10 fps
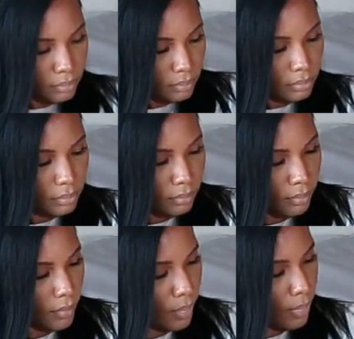
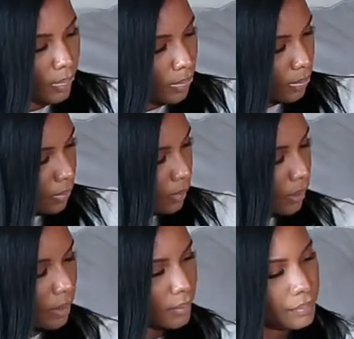
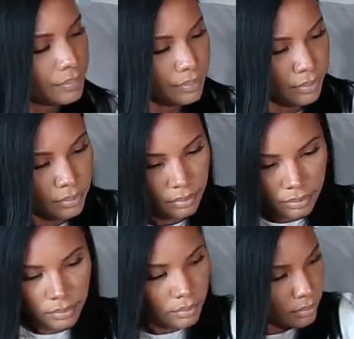
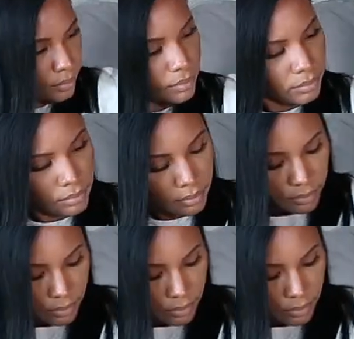(silence)